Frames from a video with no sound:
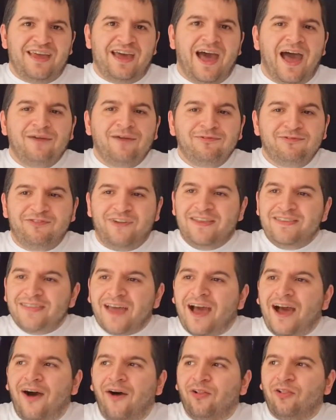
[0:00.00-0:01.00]
I find
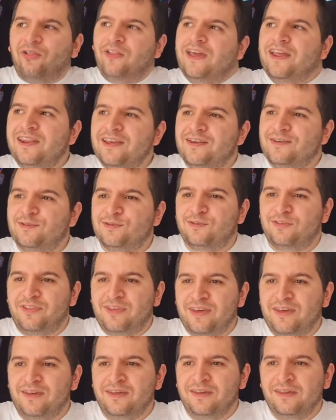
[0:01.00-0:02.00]
that hilarious
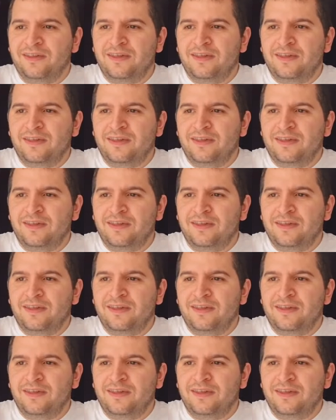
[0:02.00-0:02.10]
that